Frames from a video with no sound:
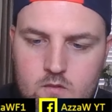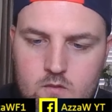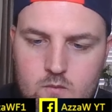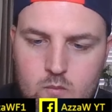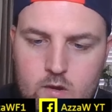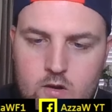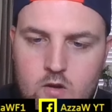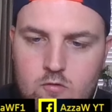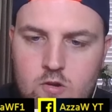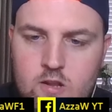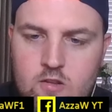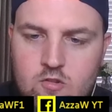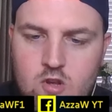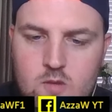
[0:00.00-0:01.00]
We're not
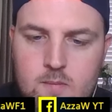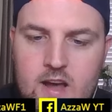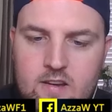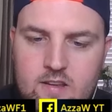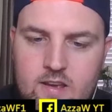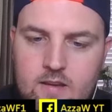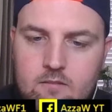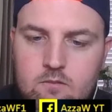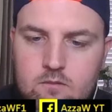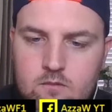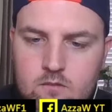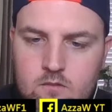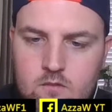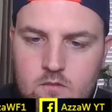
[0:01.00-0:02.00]
running too bad here.
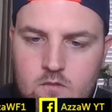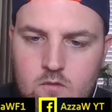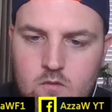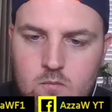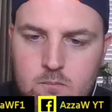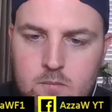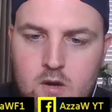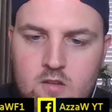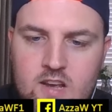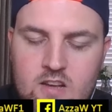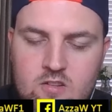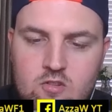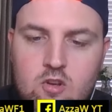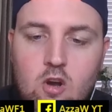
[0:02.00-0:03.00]

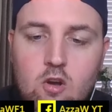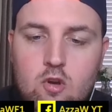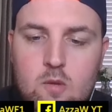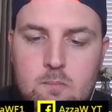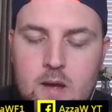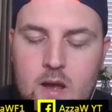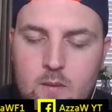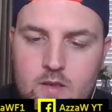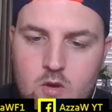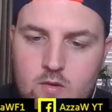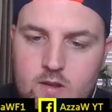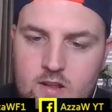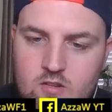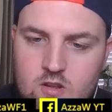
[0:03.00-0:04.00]
Bottas has got a good power
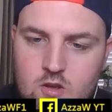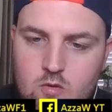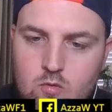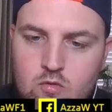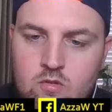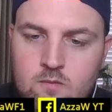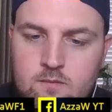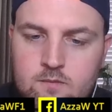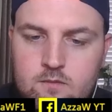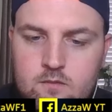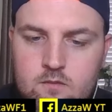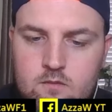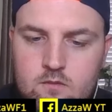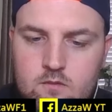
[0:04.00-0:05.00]
unit to use
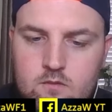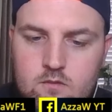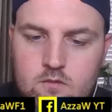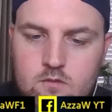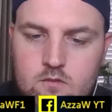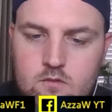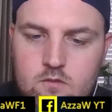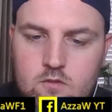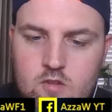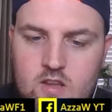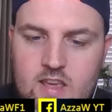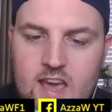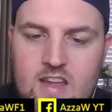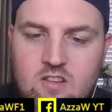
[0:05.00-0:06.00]
to
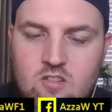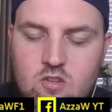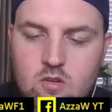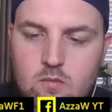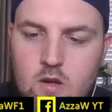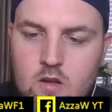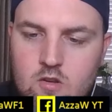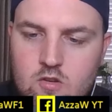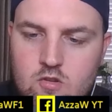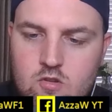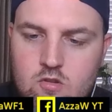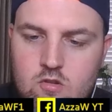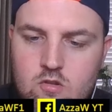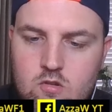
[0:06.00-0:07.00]
gain some
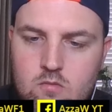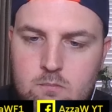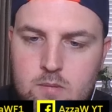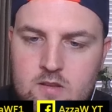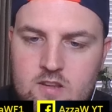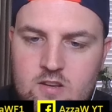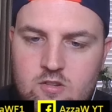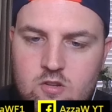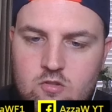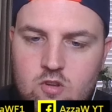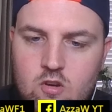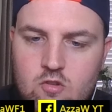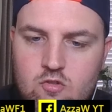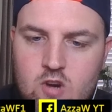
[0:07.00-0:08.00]
positions
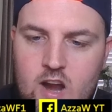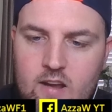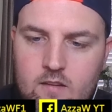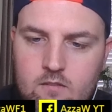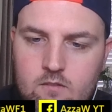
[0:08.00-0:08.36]
on track.